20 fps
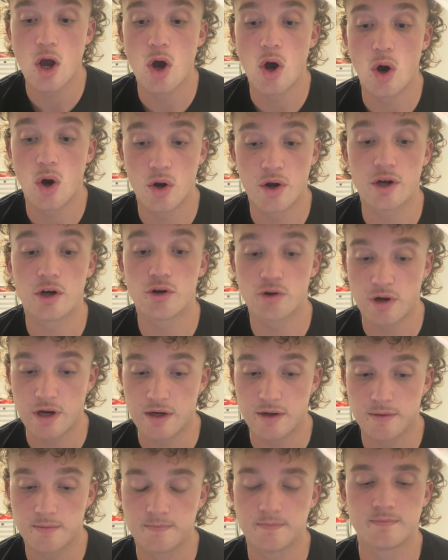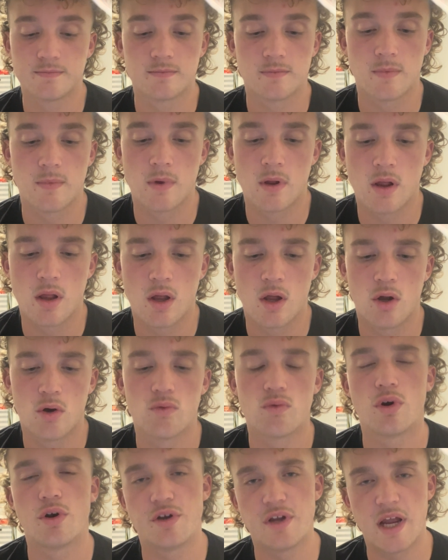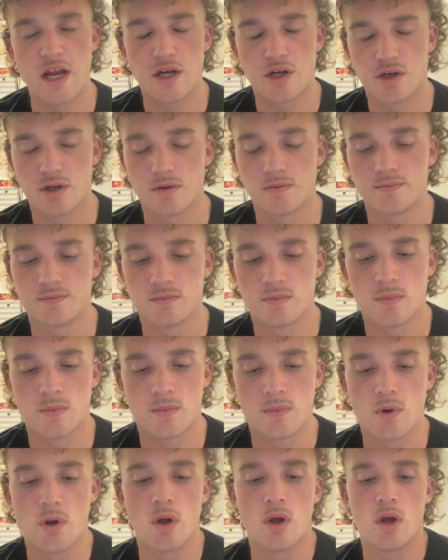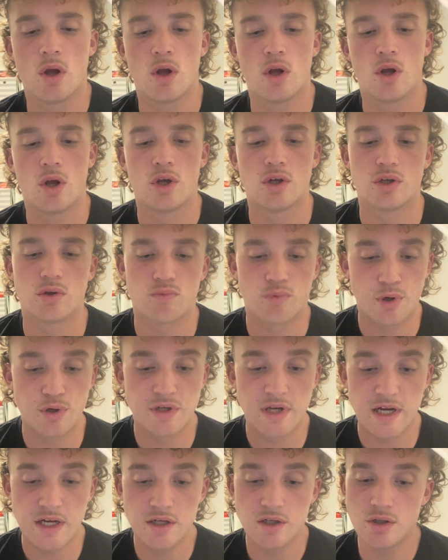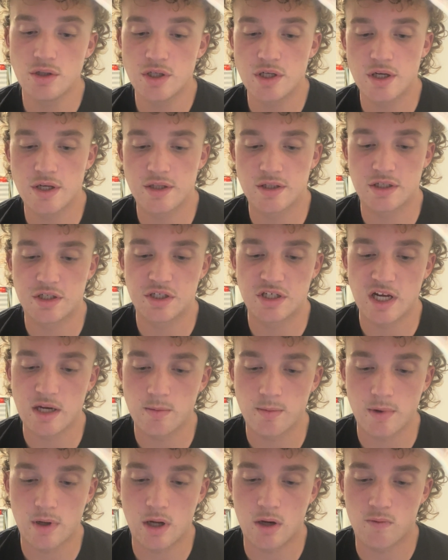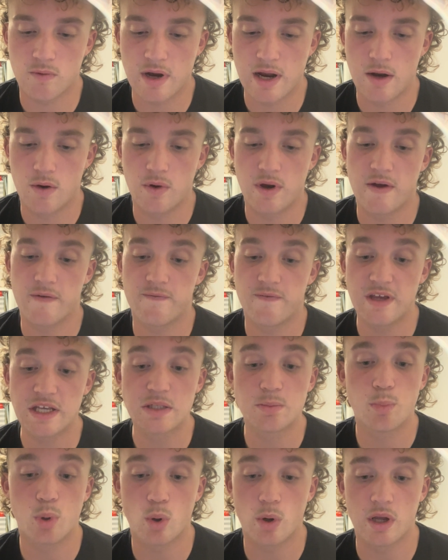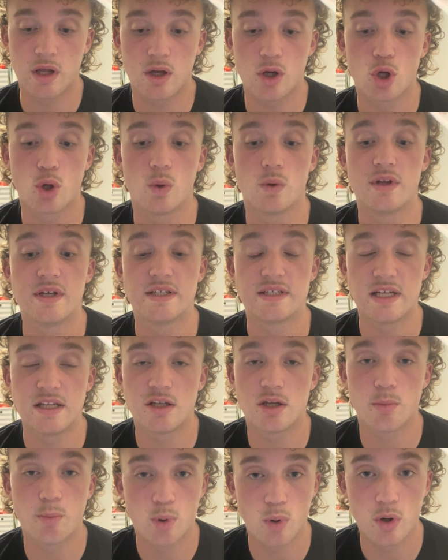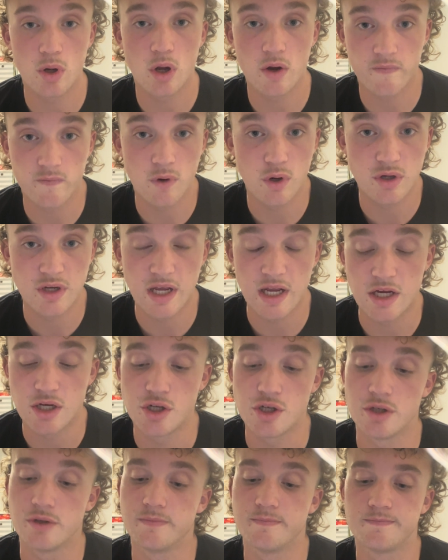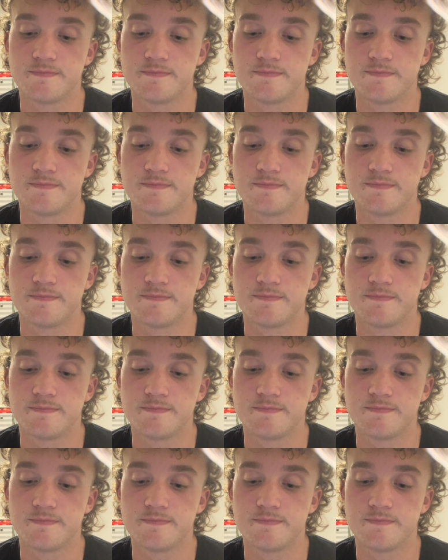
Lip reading: on a grid. Rotation. So rotation turns a shape around a fixed point called the center point of rotation